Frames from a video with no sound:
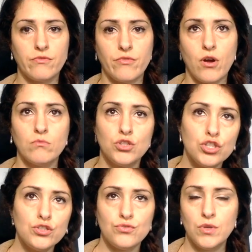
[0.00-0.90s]
from
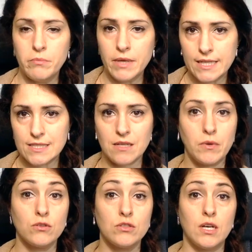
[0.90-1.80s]
2 to 3 minutes
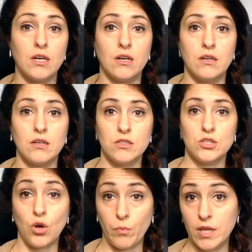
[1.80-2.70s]
about a
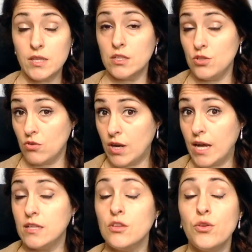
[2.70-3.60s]
topic that
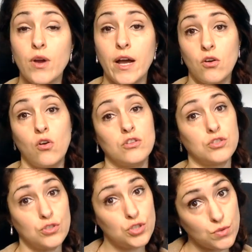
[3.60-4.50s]
you can
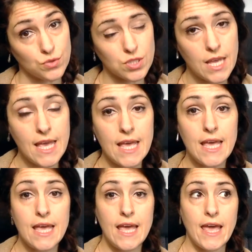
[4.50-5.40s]
also choose.
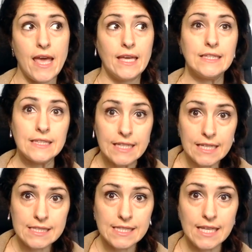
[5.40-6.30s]
In
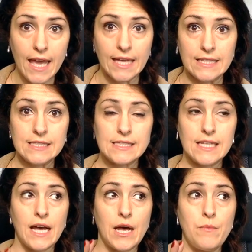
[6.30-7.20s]
this case,
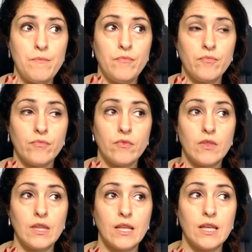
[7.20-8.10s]

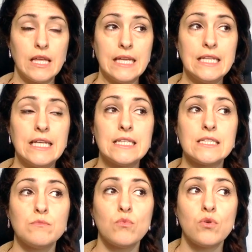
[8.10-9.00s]
it
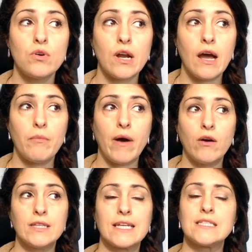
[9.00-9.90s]
is more
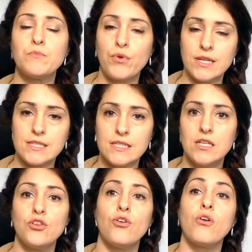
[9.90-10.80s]
about
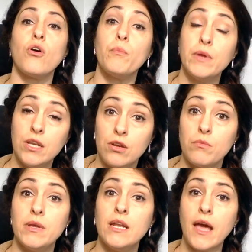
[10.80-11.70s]
expressing your
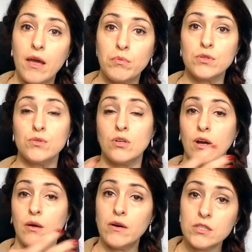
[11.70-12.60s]
opinion, being able to
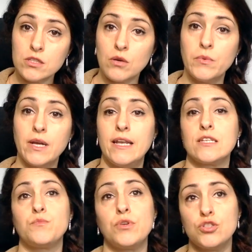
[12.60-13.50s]
talk about the topic and
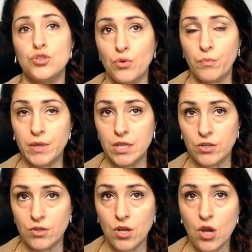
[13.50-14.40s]
express your
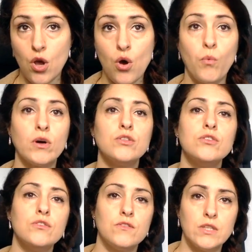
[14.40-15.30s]
opinion. What do
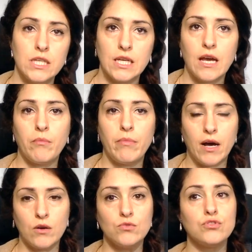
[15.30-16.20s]
you think
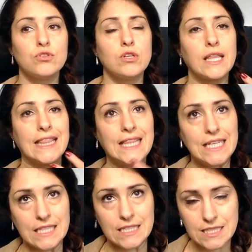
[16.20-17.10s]
about
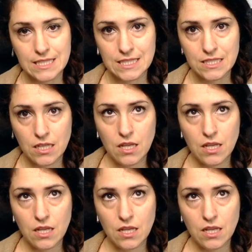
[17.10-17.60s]
this?